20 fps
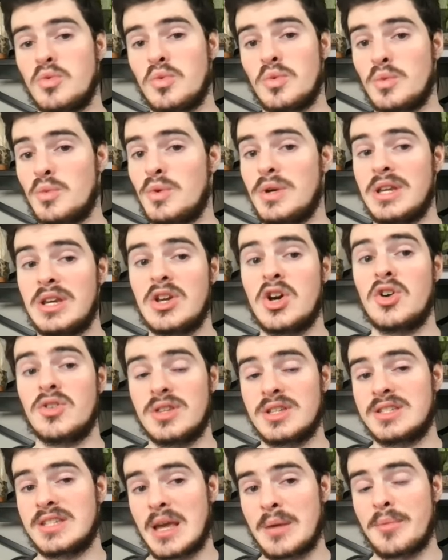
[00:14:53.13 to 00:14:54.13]
we know the
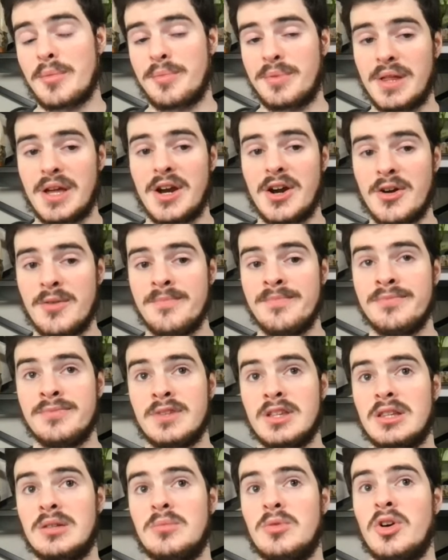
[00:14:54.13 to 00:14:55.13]
type of player
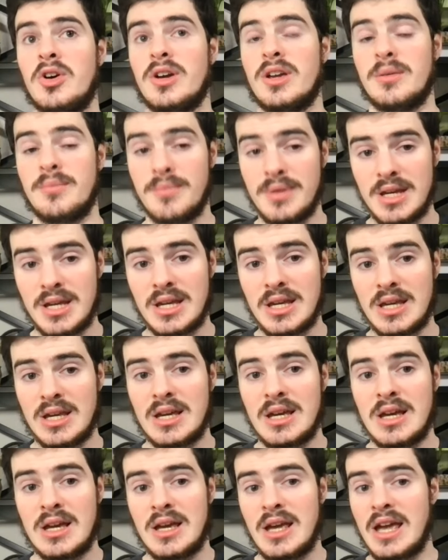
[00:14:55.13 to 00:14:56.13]
that Lamar can be,
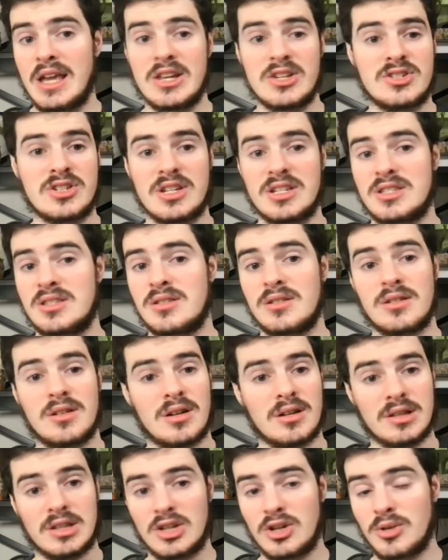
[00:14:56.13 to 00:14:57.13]
and it's just
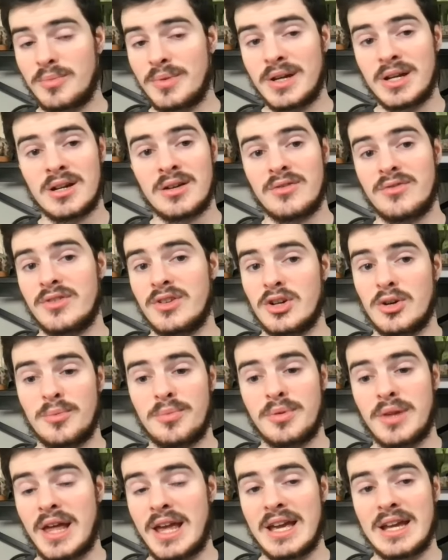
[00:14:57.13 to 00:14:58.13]
a little bit of, you know,
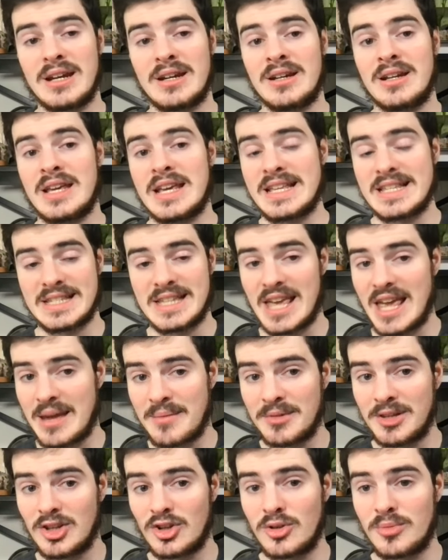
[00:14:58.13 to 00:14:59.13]
playing his game a
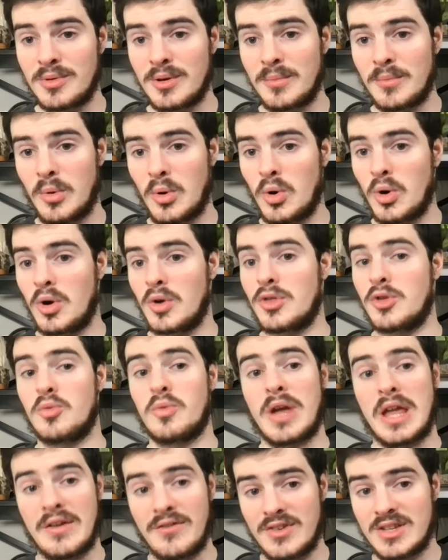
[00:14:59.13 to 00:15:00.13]
little bit more, the
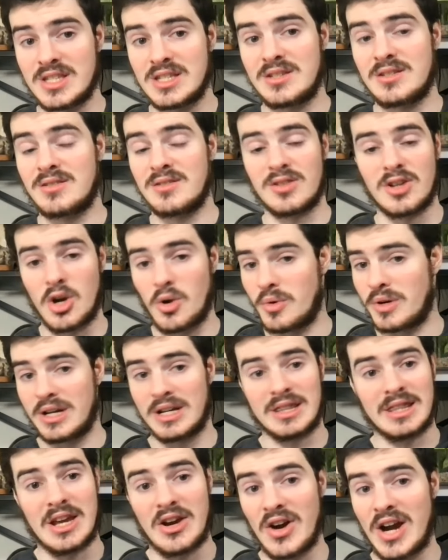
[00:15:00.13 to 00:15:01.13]
Ravens going in
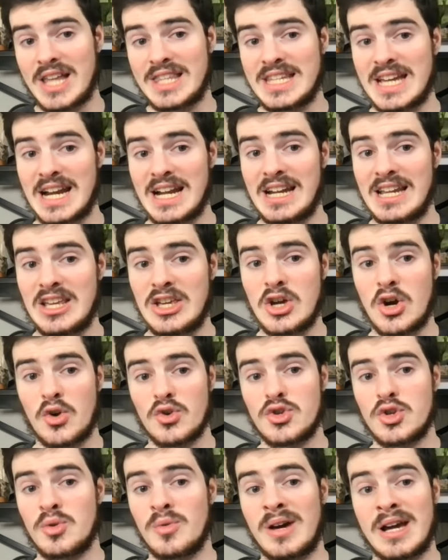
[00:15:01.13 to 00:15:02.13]
their identity
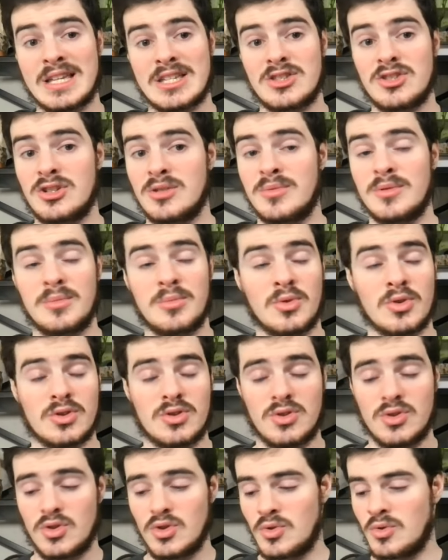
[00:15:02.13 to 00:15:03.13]
coaching-wise a little bit more
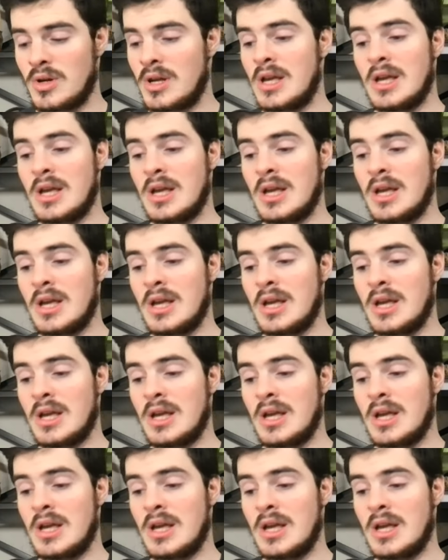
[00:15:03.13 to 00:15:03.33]
too.